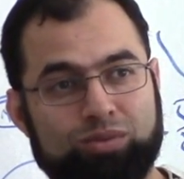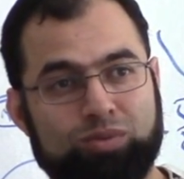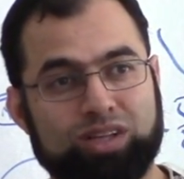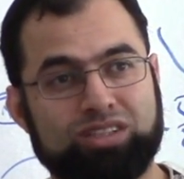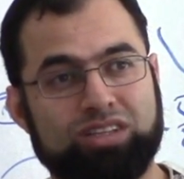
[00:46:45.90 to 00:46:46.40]

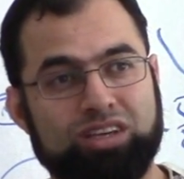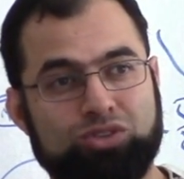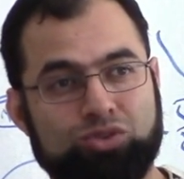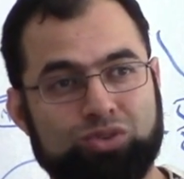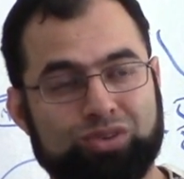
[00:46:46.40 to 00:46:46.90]
What did he
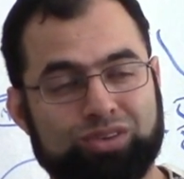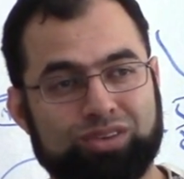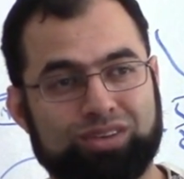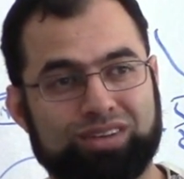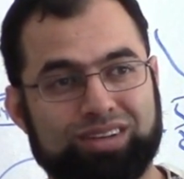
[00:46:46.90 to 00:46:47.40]
do?
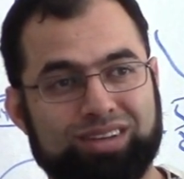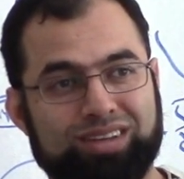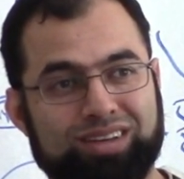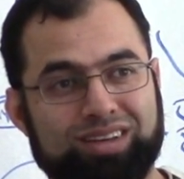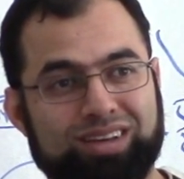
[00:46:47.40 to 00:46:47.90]

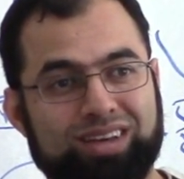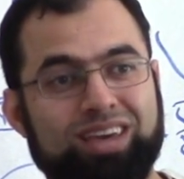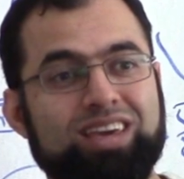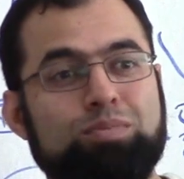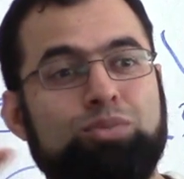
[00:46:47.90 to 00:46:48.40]

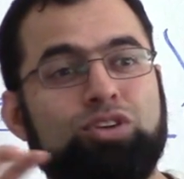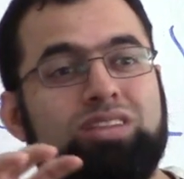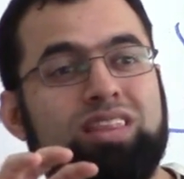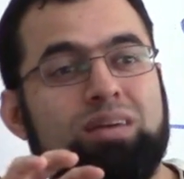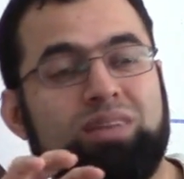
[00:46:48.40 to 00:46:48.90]
He
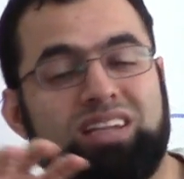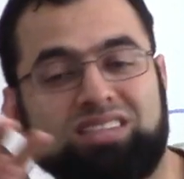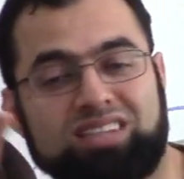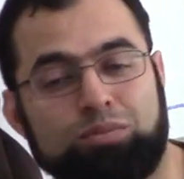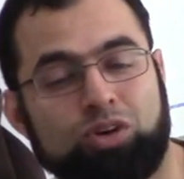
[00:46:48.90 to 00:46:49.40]
put them in
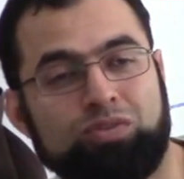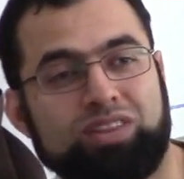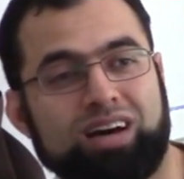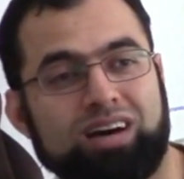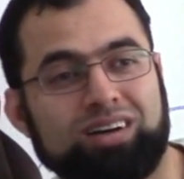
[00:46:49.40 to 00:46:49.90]
some of
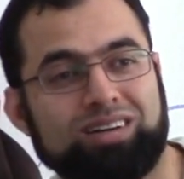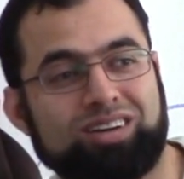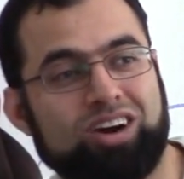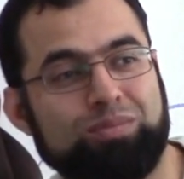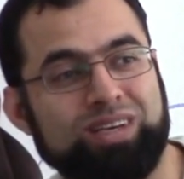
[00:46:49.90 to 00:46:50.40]
the
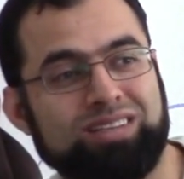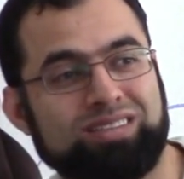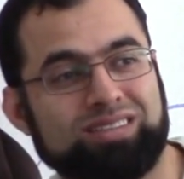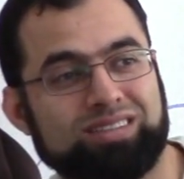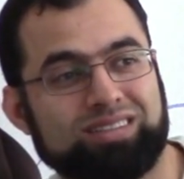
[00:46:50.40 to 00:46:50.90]
cubbies.
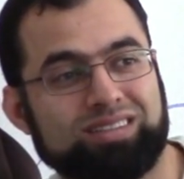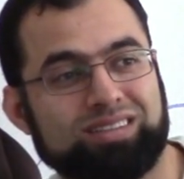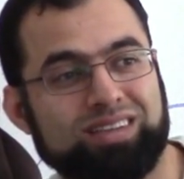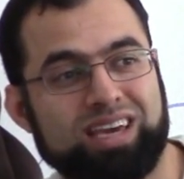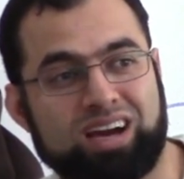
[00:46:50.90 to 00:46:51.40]

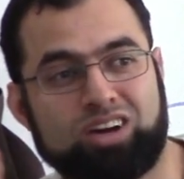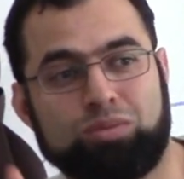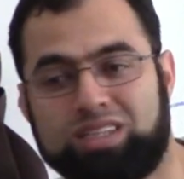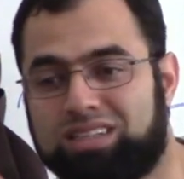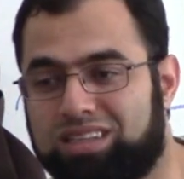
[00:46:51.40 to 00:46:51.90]
he
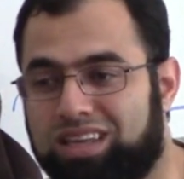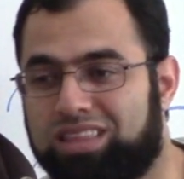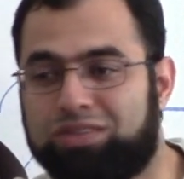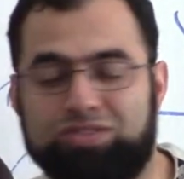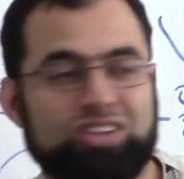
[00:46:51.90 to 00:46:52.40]
accommodated in
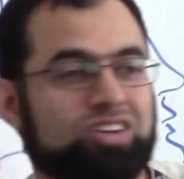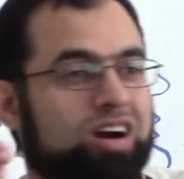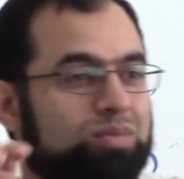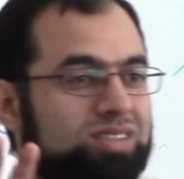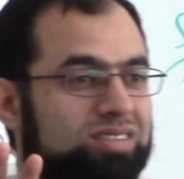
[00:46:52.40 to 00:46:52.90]
different
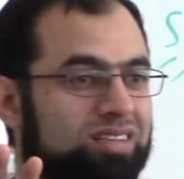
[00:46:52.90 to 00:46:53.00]
cubbies.